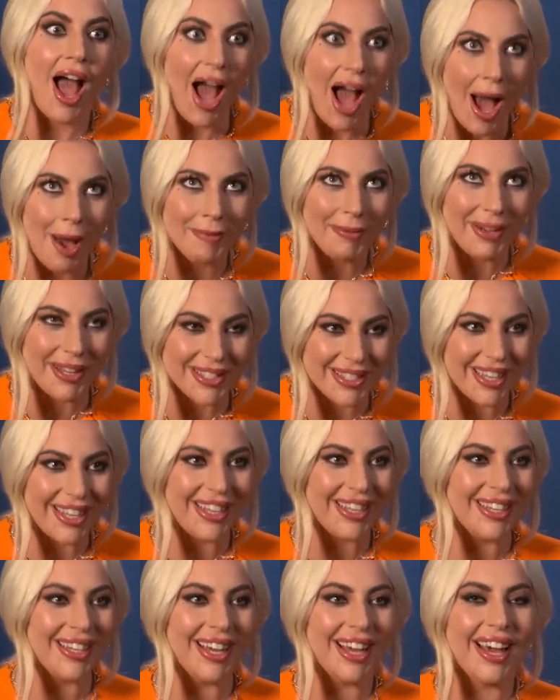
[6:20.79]

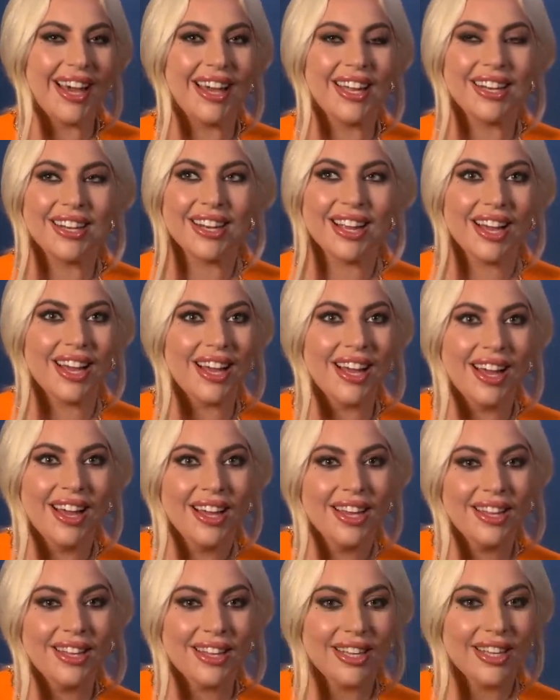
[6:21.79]
amazing, and it,
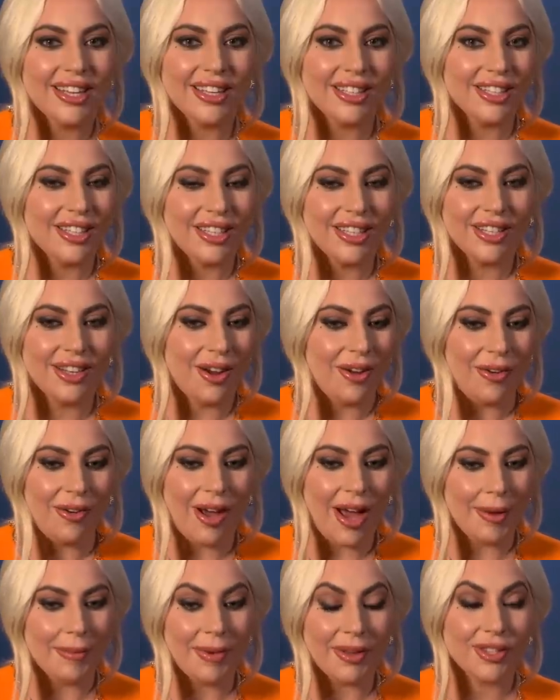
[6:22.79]
eh, you know
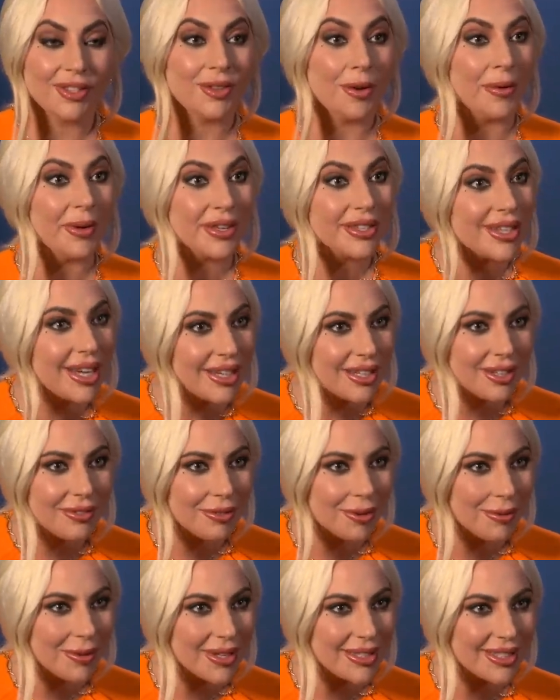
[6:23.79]
I'm so excited
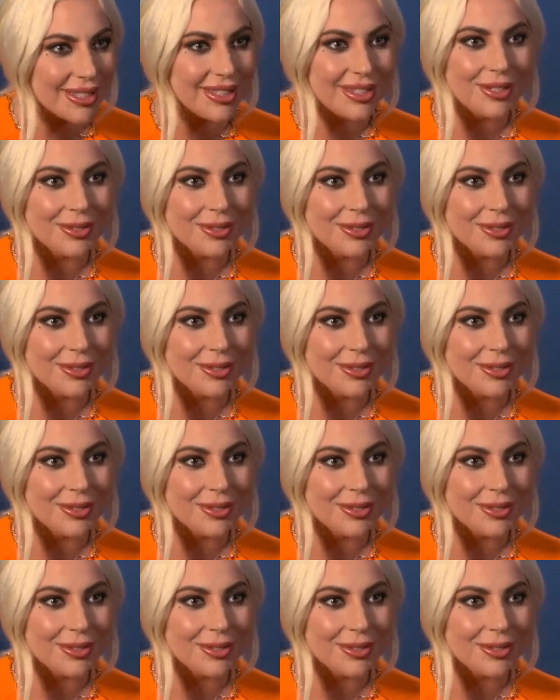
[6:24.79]
for West Side